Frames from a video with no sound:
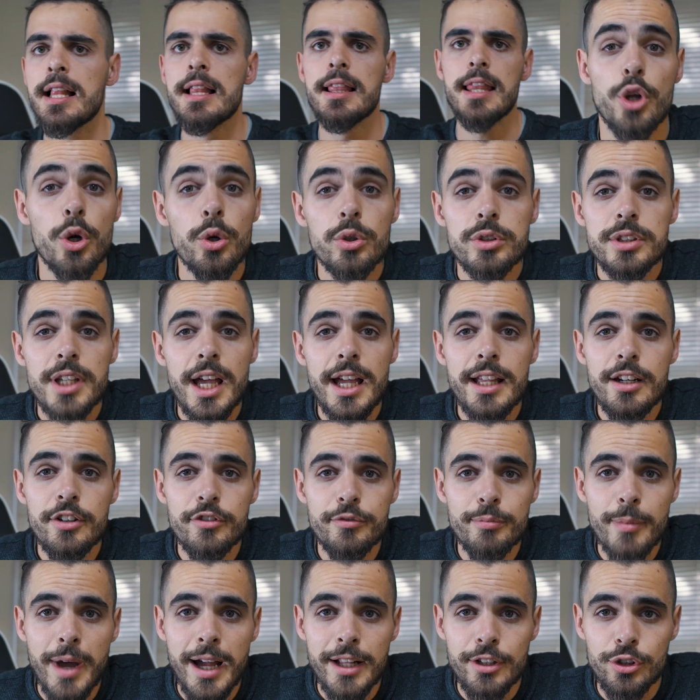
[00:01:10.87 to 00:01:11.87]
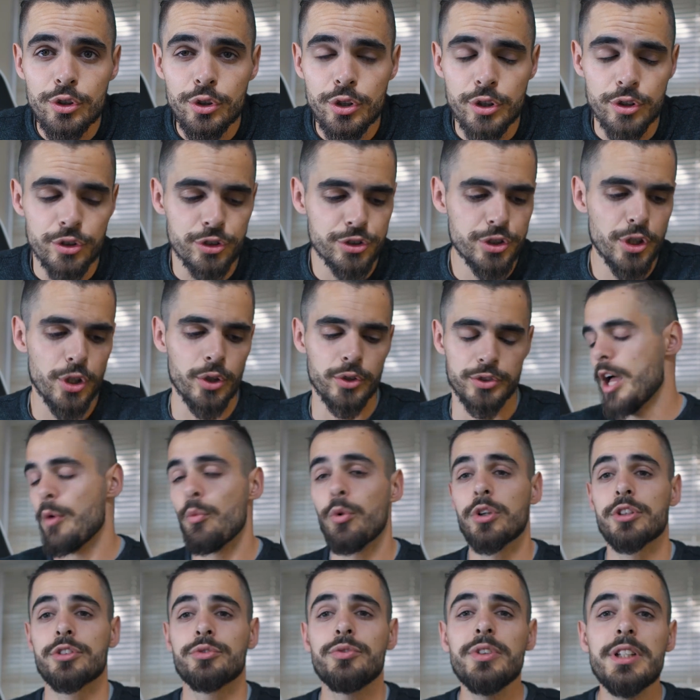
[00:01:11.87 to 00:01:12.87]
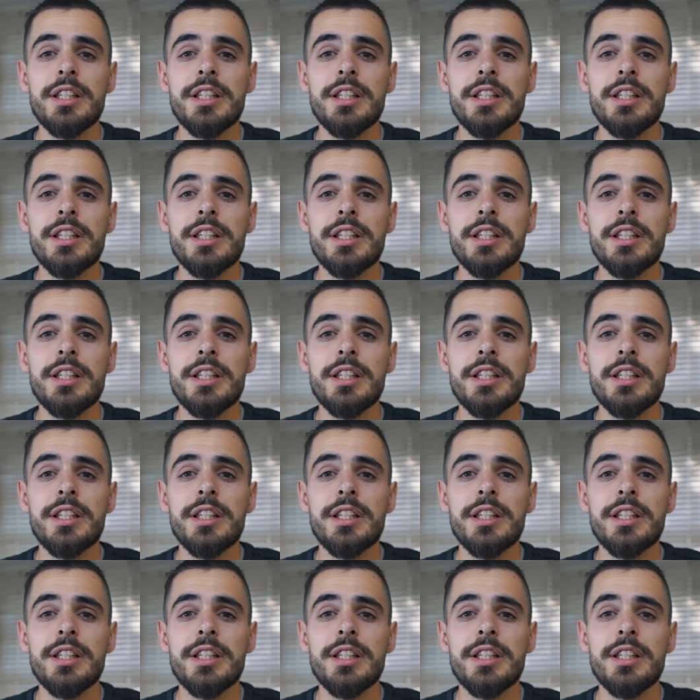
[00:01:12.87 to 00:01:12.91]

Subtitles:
No sign of manual control. And what's